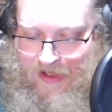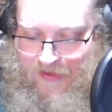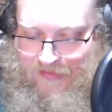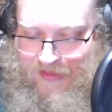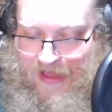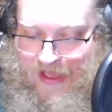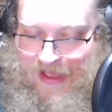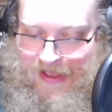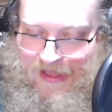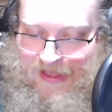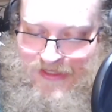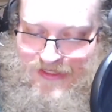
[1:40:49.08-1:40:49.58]
about
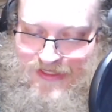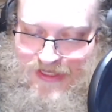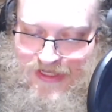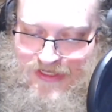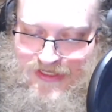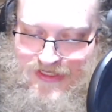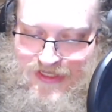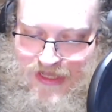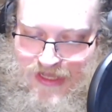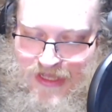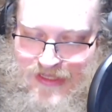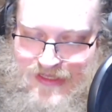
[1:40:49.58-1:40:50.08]
that.
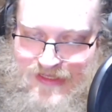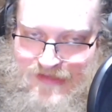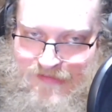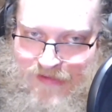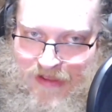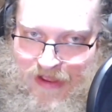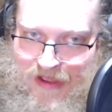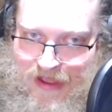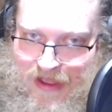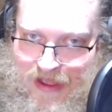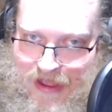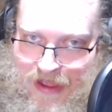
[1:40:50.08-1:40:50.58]
It's
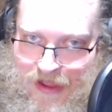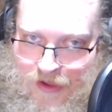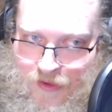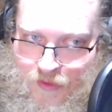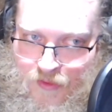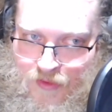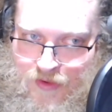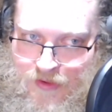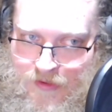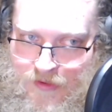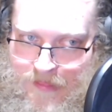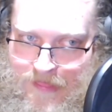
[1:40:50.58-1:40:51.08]
about
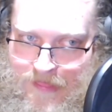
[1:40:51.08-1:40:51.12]
how